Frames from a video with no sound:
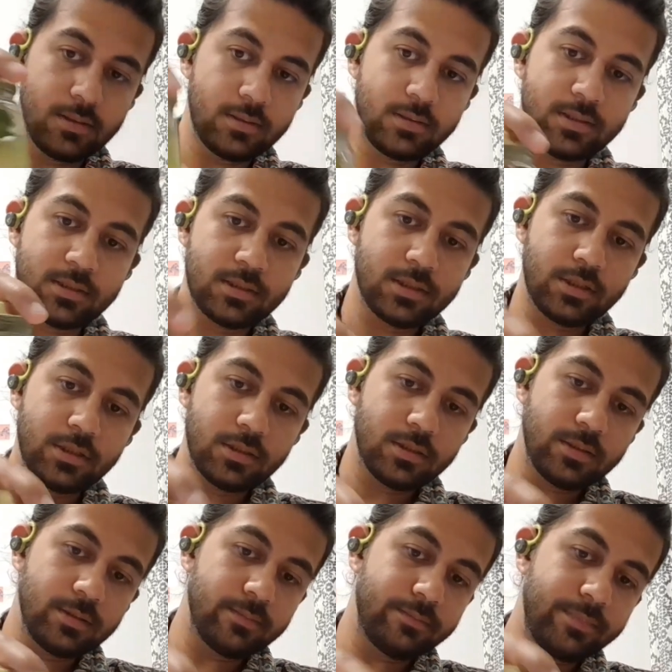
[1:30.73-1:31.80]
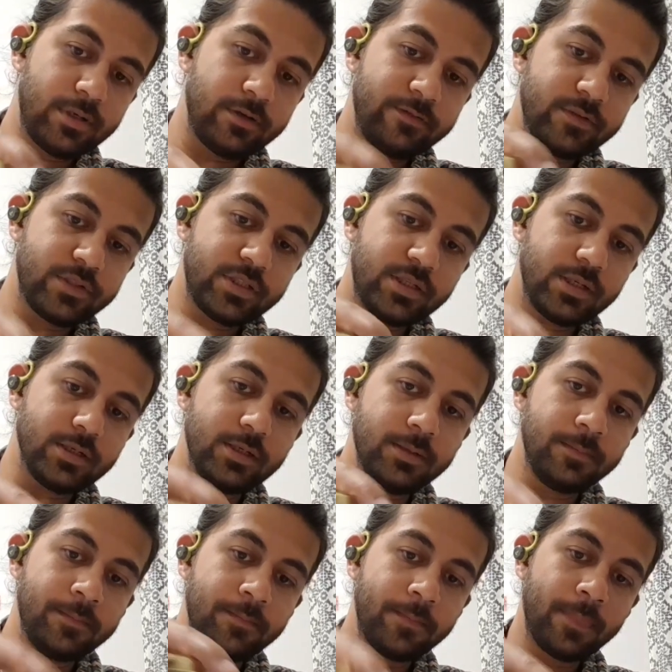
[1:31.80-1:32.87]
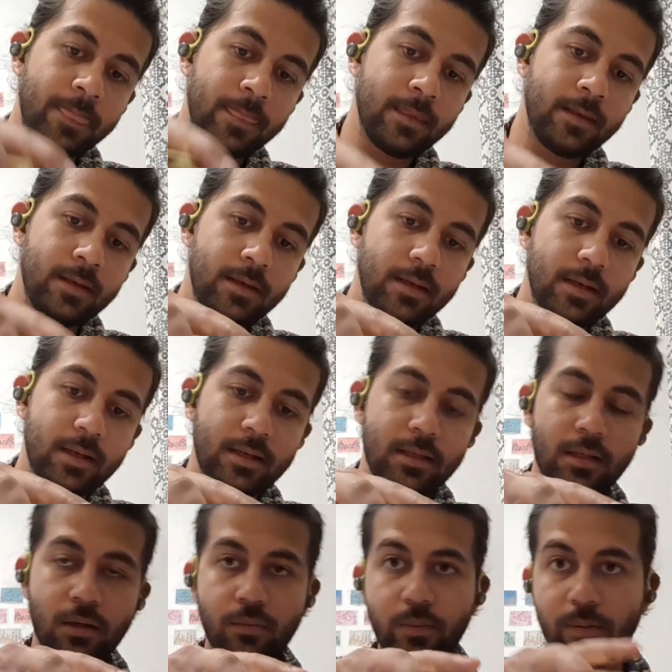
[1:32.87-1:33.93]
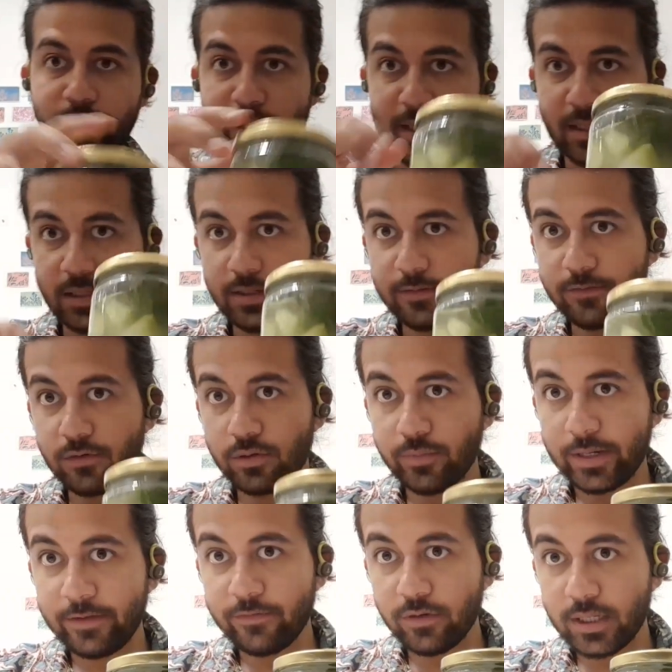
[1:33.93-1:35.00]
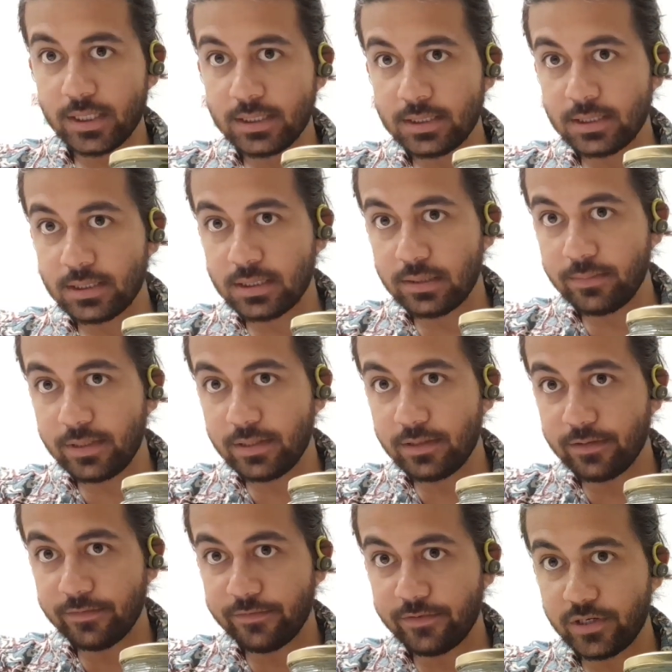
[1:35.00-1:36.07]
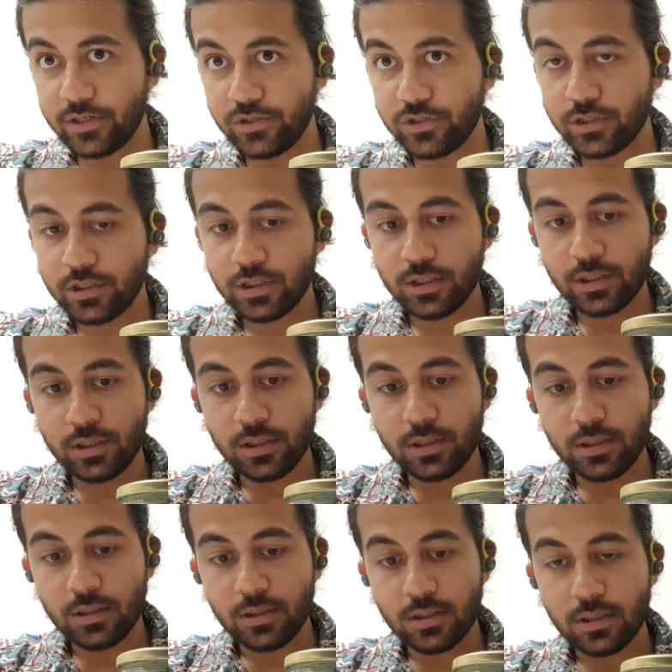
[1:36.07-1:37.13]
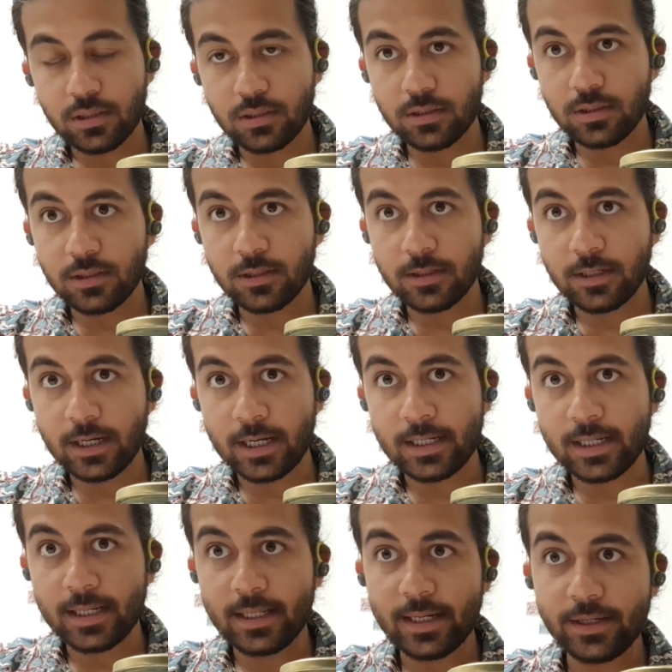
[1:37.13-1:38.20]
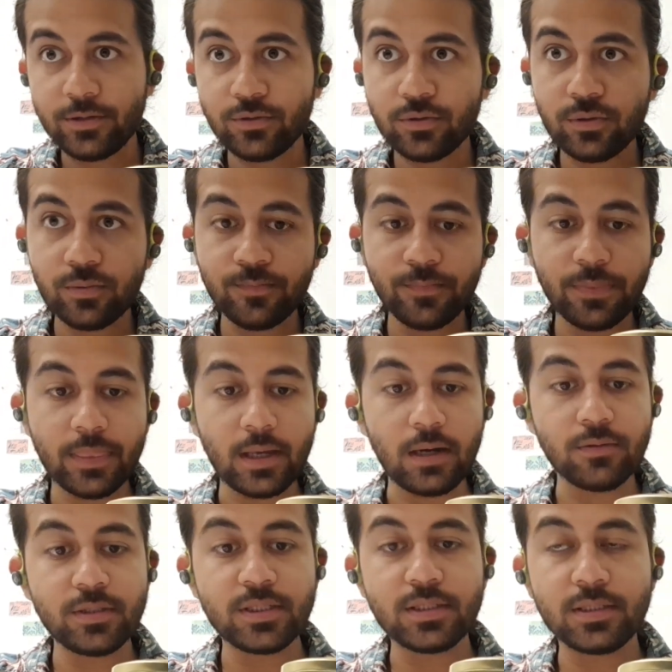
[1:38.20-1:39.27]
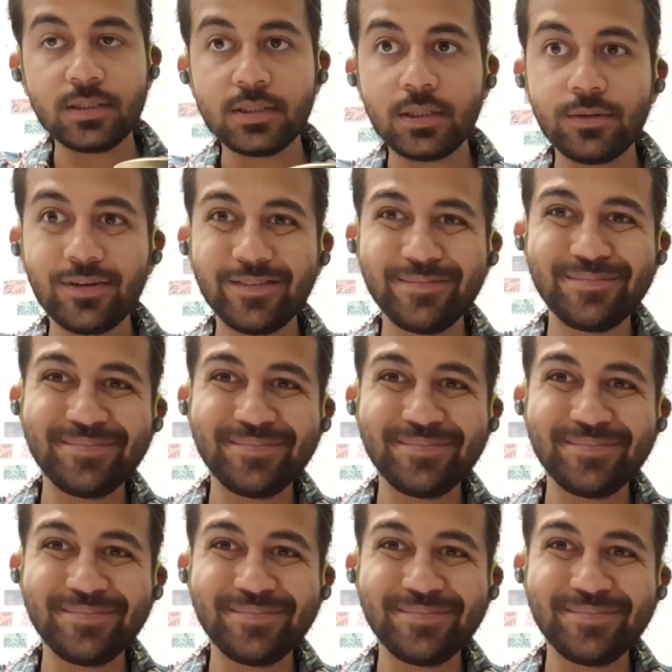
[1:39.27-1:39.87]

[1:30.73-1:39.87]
just a bit of a stir, and now we wait for 24 hours. This will be in the fridge, and I'll let you know how this turns out.